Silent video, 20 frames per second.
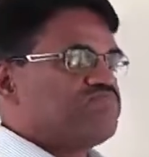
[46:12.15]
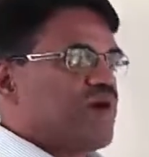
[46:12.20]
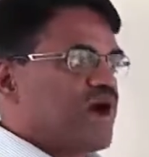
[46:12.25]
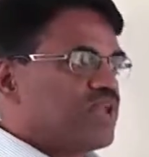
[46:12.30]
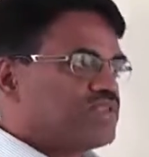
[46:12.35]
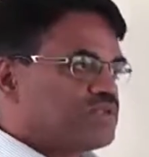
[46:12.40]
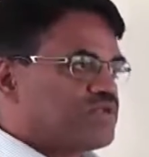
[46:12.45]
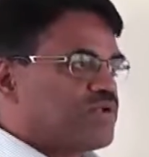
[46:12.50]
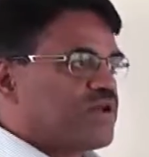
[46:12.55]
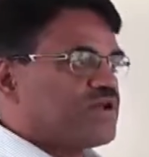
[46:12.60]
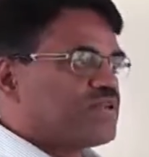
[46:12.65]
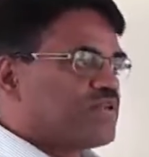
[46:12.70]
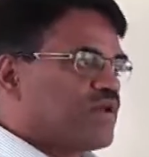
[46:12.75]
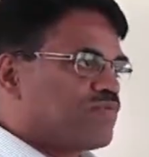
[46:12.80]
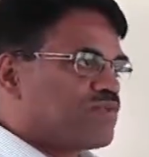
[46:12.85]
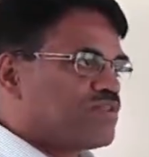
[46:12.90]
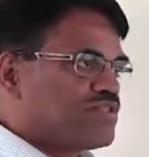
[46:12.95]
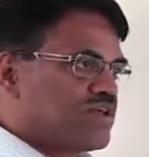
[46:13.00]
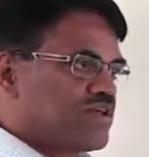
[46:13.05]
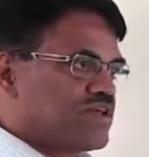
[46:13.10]
algebraic
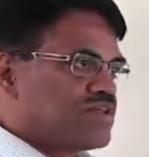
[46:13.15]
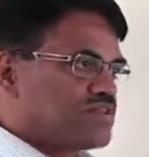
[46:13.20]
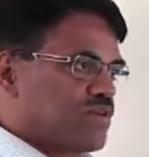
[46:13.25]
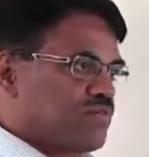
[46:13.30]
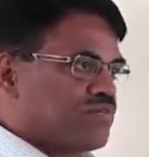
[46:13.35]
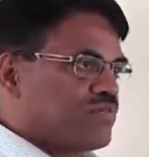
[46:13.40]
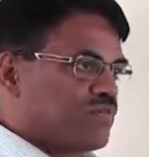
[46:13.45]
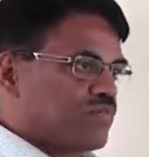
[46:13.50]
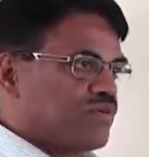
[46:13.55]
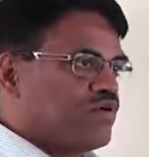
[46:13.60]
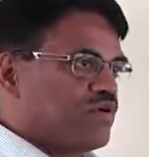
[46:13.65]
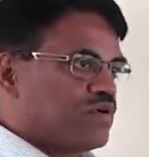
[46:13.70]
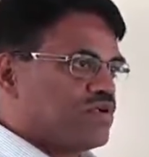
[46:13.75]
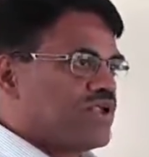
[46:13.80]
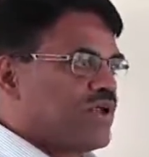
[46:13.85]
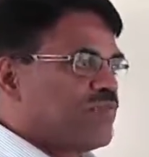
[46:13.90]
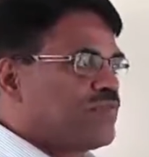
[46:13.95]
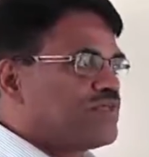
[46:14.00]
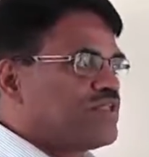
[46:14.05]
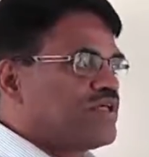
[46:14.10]
number theory, some good
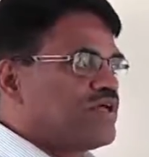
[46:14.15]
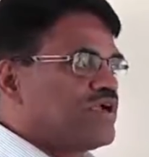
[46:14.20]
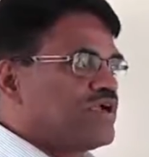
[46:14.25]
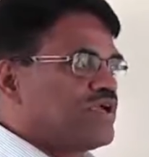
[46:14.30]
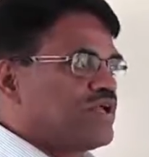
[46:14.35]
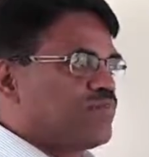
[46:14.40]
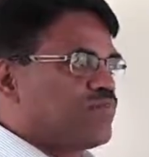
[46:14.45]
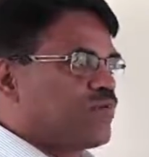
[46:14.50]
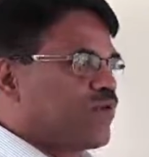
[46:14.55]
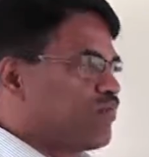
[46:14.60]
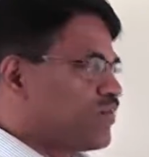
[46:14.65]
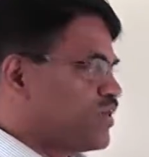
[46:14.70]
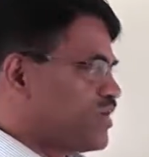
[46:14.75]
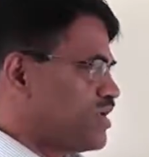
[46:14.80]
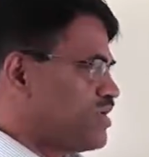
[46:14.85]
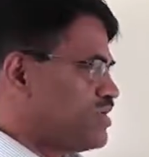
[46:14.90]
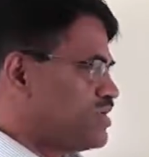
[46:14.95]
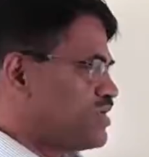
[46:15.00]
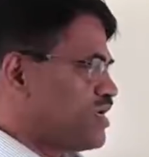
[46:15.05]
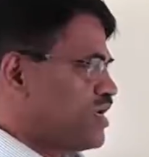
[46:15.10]
number theoretic
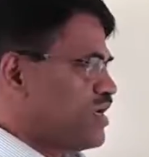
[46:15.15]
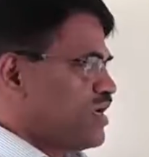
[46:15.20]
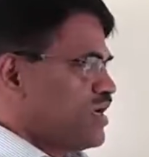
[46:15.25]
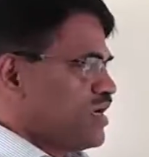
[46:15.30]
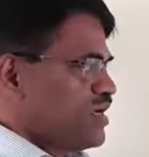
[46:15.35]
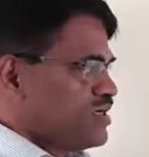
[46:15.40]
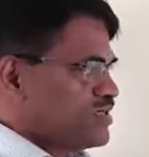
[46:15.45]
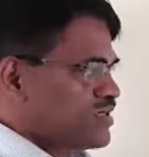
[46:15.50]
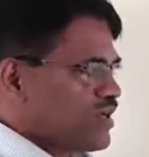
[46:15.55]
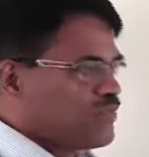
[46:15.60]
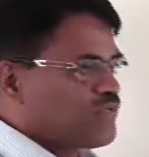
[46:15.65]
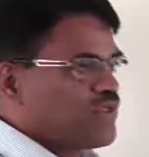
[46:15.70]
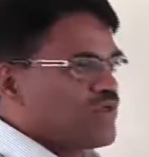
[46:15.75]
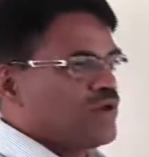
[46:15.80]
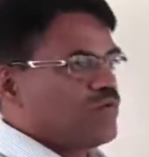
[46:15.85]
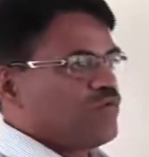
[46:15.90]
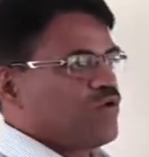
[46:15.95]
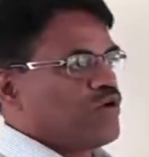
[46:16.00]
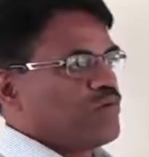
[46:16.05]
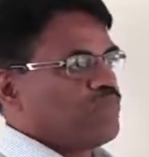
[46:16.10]
properties, something
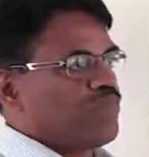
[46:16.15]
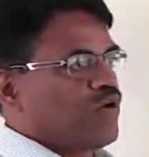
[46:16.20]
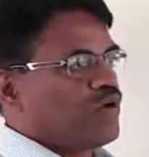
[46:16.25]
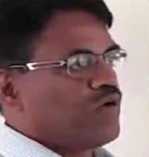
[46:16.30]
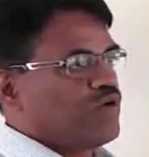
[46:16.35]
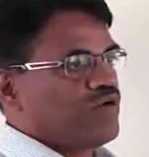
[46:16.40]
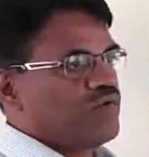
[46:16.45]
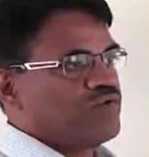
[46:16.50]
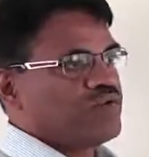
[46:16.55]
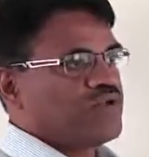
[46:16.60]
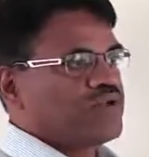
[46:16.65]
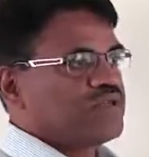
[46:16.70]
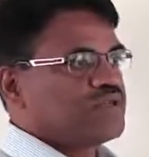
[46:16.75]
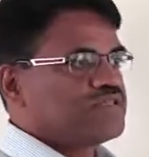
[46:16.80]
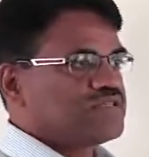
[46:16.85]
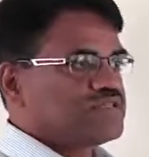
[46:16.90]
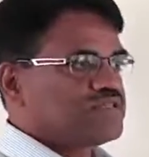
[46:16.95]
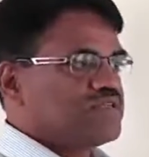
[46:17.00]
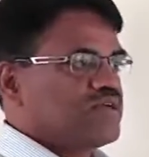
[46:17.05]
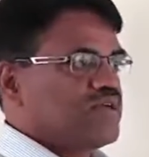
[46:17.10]
about polynomials
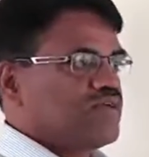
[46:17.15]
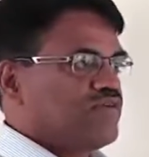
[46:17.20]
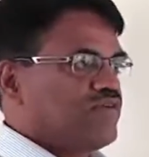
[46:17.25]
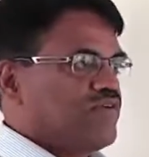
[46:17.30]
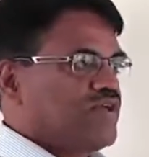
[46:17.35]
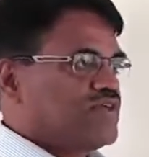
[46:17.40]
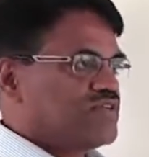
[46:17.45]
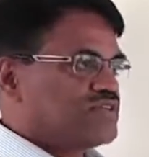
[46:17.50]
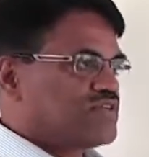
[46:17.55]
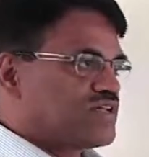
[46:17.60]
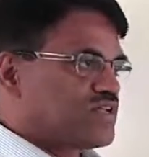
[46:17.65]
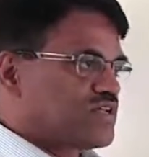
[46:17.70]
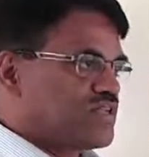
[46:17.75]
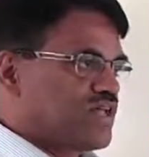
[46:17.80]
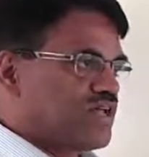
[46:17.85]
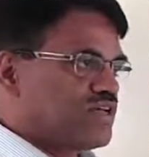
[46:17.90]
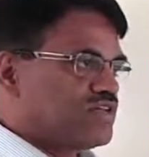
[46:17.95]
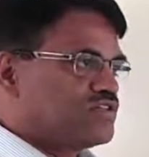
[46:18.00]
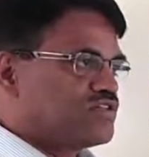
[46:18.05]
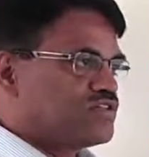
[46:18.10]
and various other
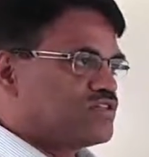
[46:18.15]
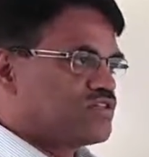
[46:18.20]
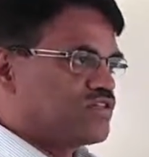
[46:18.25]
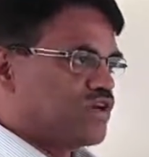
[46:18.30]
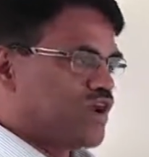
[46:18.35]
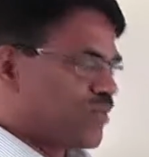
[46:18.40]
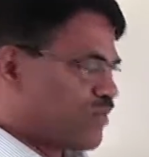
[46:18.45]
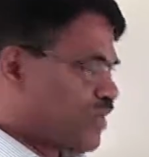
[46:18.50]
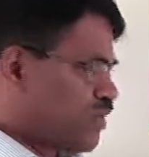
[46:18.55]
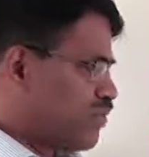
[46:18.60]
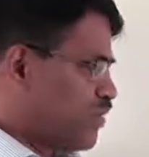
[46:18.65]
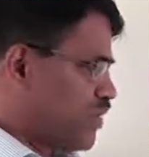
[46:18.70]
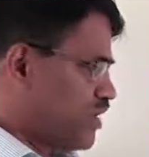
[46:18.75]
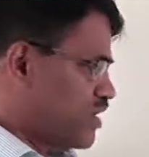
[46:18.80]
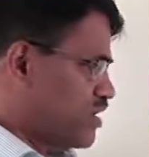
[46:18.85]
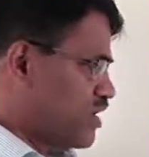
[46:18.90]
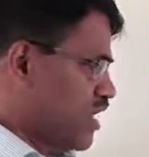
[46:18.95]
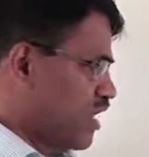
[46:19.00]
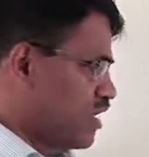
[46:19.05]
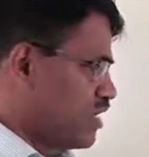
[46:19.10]
things to come up with
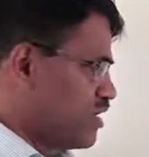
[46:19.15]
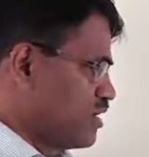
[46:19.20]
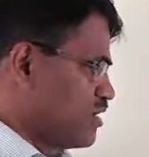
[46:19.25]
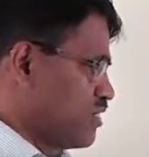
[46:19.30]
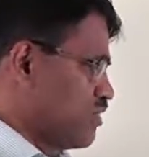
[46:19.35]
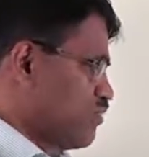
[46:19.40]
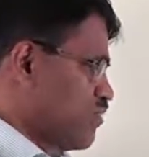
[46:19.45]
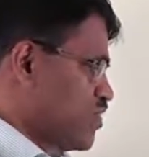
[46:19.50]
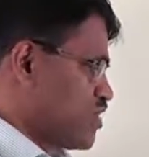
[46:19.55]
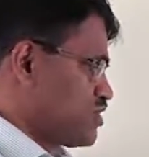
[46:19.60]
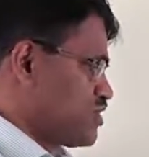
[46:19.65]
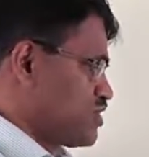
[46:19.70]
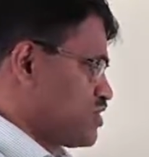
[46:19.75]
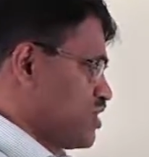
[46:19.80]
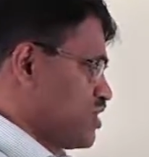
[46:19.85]
an algorithm which